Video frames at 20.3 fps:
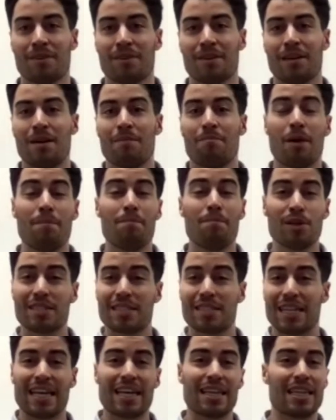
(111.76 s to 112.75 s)
By
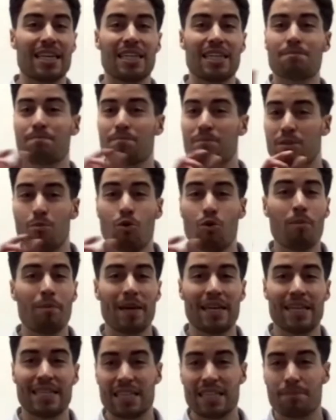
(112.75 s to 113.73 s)
puzzling these small
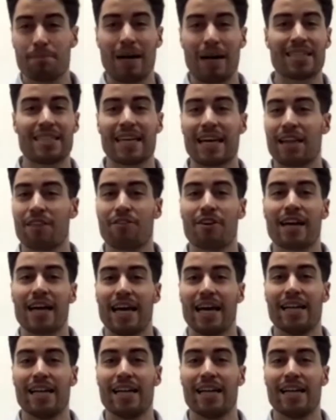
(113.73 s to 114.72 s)
pieces back together
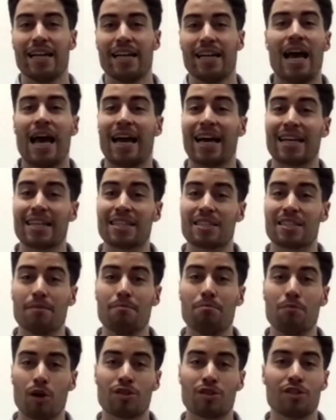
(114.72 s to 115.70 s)
again against a
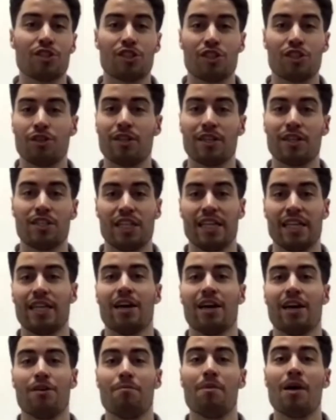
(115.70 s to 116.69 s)
modern tuna
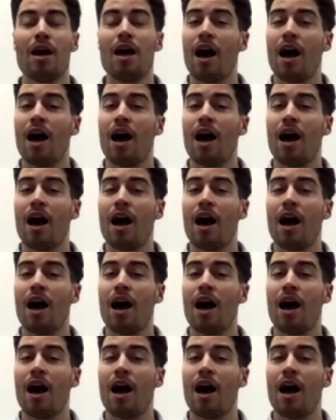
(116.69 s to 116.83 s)
genome,